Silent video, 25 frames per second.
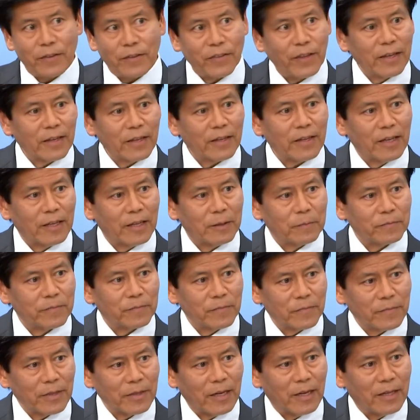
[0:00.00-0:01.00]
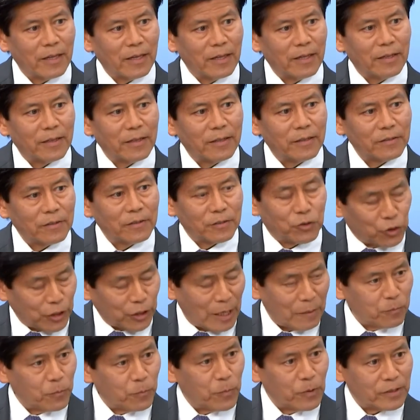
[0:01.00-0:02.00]
I think
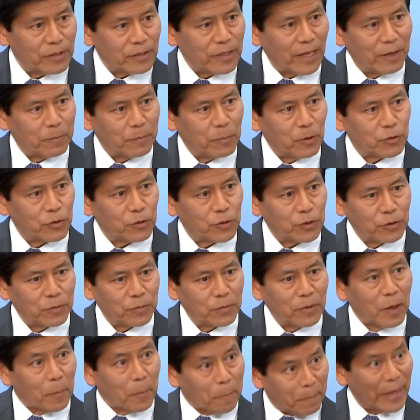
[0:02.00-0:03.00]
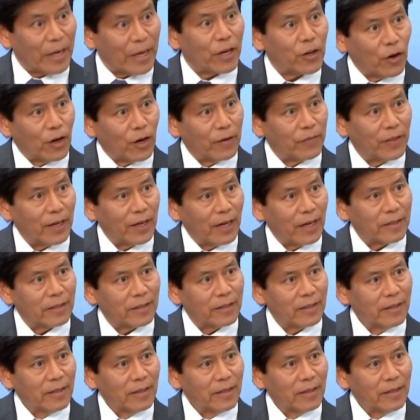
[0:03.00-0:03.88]
Trump was able to pick on that